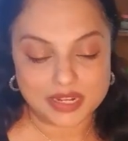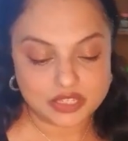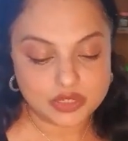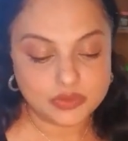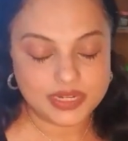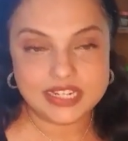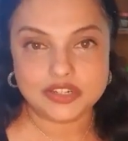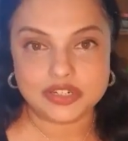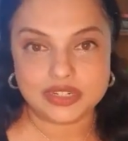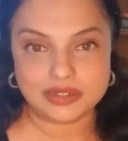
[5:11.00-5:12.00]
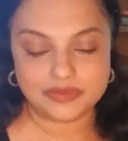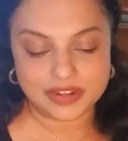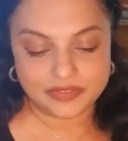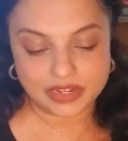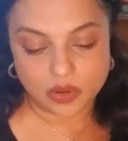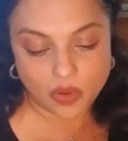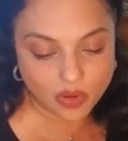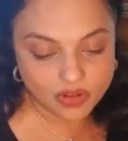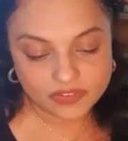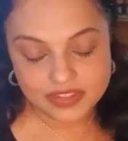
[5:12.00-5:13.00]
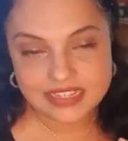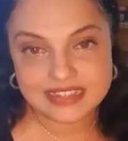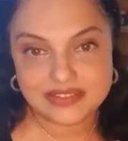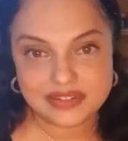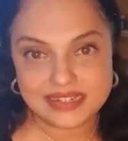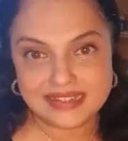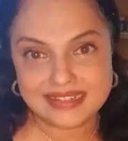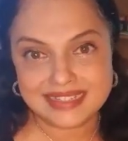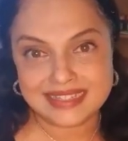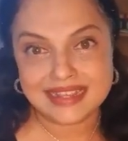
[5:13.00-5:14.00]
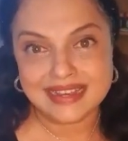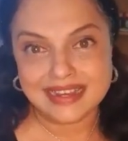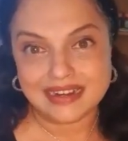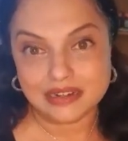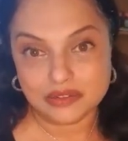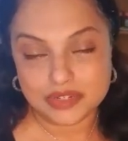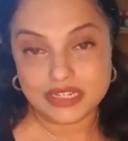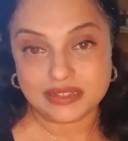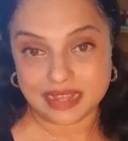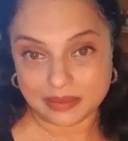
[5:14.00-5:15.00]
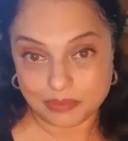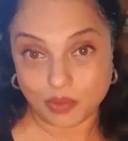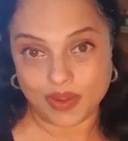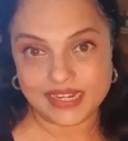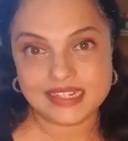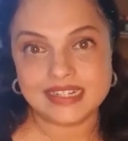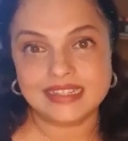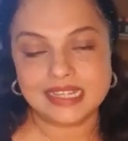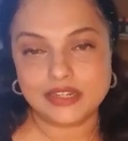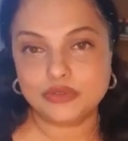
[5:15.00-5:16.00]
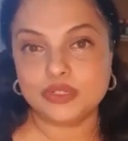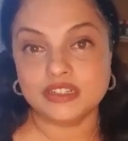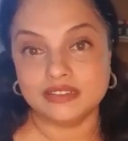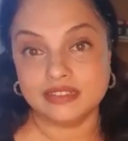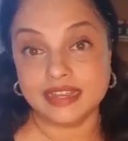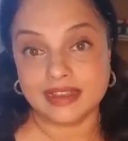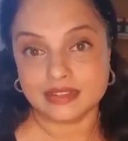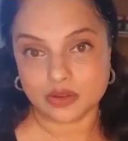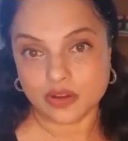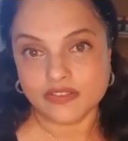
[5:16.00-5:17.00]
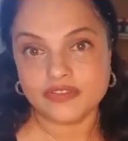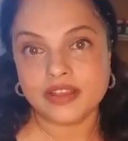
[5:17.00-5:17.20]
once you reach when all of these ingredients reach that point, then you turn the gas off.